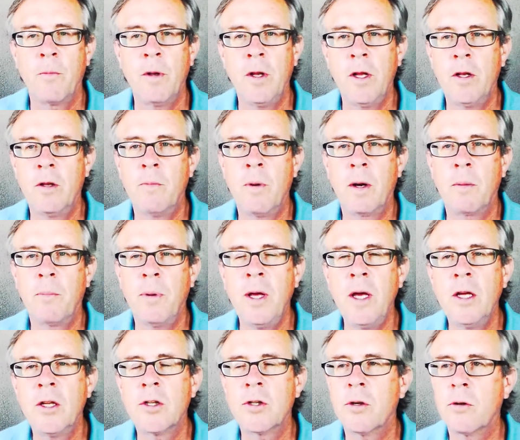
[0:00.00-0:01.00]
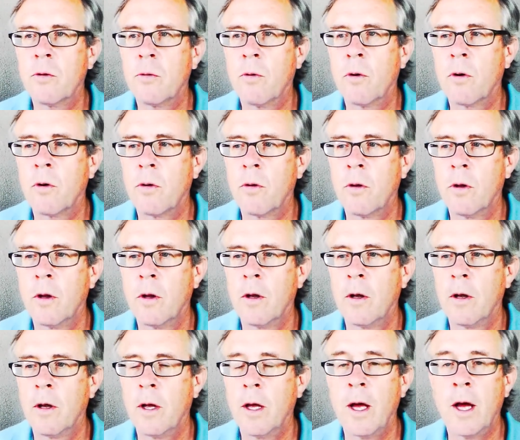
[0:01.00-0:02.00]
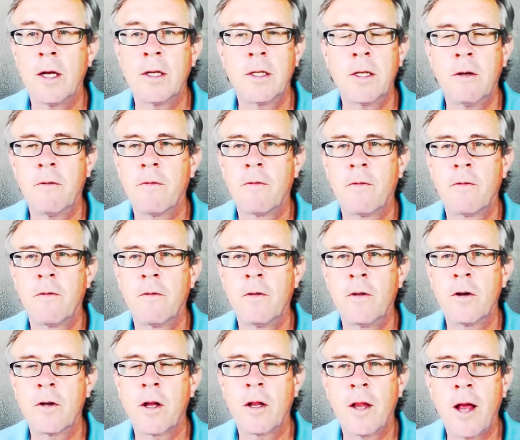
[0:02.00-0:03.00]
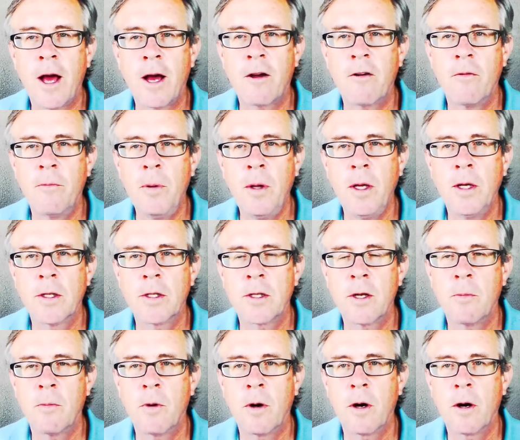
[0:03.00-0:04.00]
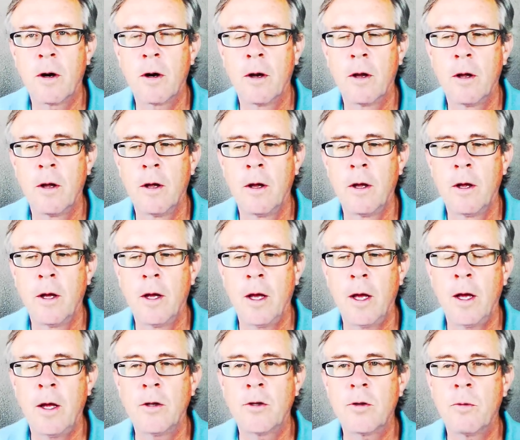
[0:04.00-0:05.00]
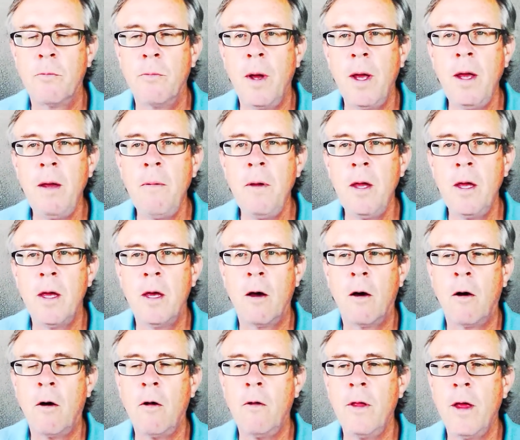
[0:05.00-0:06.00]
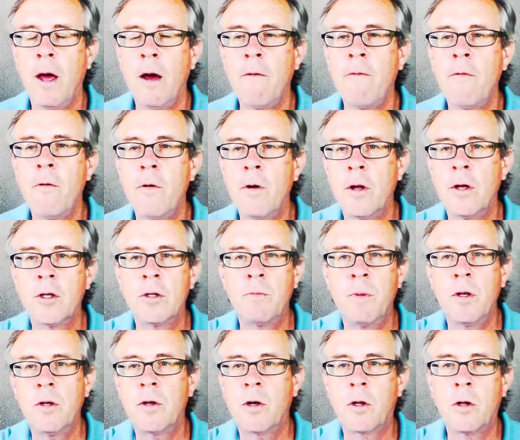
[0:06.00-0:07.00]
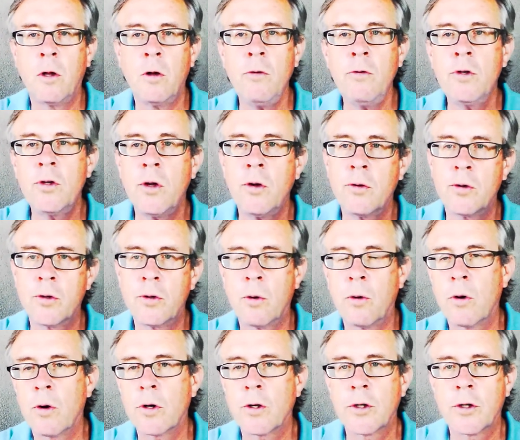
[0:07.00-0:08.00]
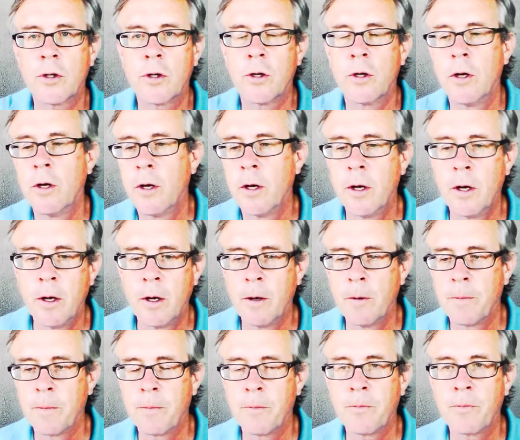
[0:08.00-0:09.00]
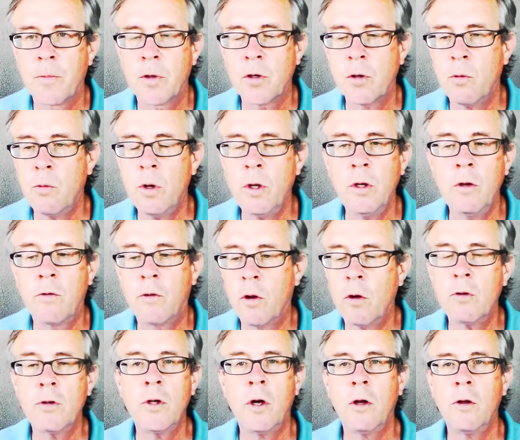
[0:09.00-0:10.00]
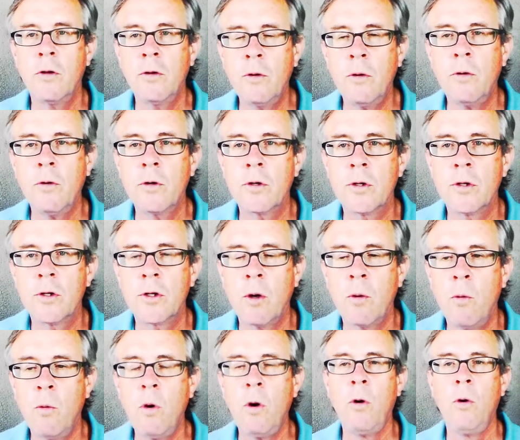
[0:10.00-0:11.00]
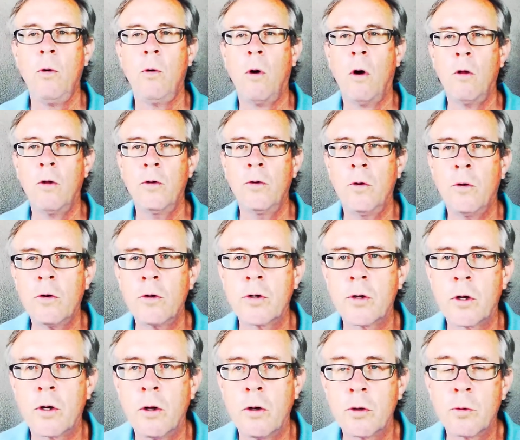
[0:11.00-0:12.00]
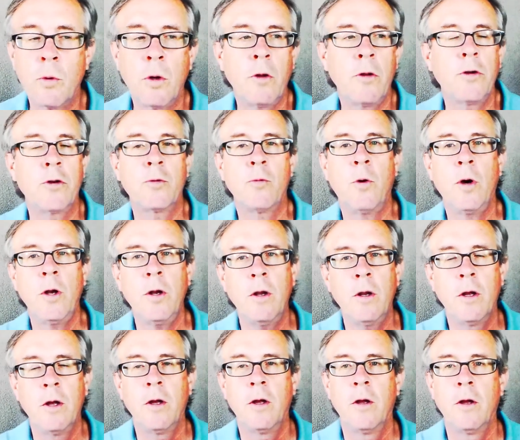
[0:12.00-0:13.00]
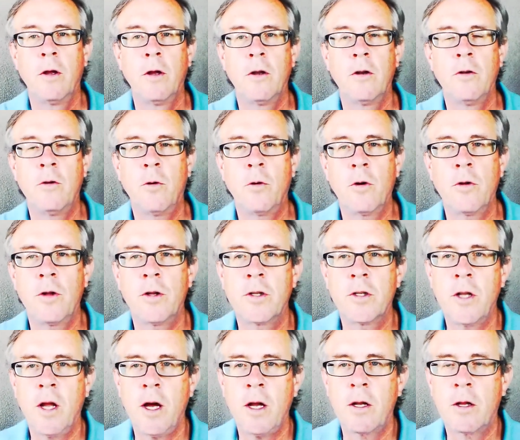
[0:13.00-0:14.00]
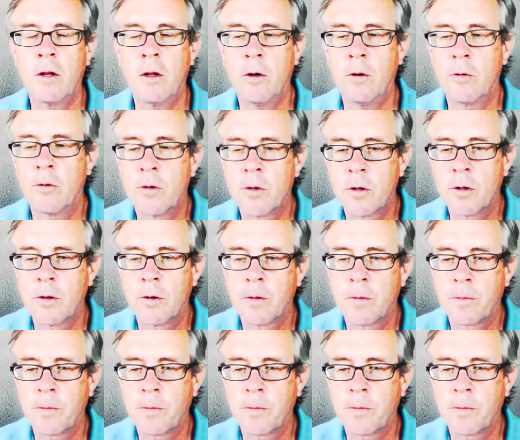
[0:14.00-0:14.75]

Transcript: we need to bring peace to the world, as if there's a lack of peace somewhere. And so maybe all the effort has been to close those doors. So when you closed all the doors and say, whoa, all the doors are closed. Well, there's one door that's not closed.